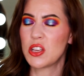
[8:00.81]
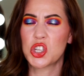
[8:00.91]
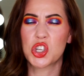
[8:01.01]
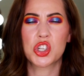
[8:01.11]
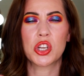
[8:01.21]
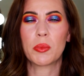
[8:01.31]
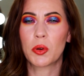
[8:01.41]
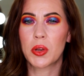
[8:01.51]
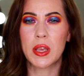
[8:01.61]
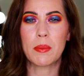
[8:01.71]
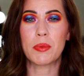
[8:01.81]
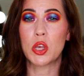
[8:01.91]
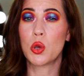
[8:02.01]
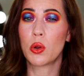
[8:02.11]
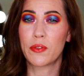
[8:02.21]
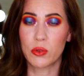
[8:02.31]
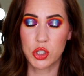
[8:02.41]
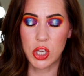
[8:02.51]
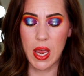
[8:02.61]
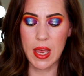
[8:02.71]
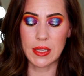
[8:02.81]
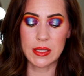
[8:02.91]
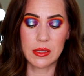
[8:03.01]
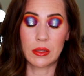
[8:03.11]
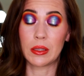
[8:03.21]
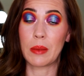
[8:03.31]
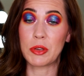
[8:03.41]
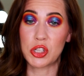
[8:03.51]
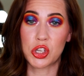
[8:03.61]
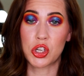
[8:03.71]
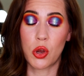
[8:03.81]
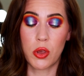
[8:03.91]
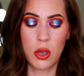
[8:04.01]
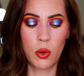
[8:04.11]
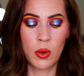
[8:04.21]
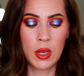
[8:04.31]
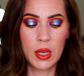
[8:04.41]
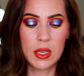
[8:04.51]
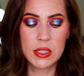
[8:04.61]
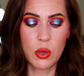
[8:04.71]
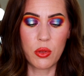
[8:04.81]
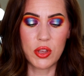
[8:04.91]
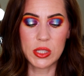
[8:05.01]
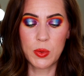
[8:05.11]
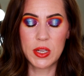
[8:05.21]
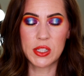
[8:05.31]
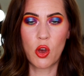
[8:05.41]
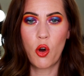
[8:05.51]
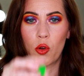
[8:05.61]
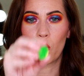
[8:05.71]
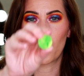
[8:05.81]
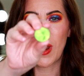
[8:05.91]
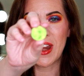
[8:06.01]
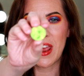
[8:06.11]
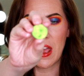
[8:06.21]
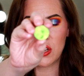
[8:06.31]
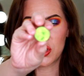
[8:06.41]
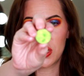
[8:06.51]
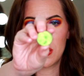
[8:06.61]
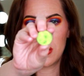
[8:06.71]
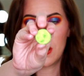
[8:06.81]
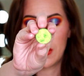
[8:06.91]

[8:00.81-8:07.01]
shimmery, beautiful shades. Let me just show you. So this one is called Radiation.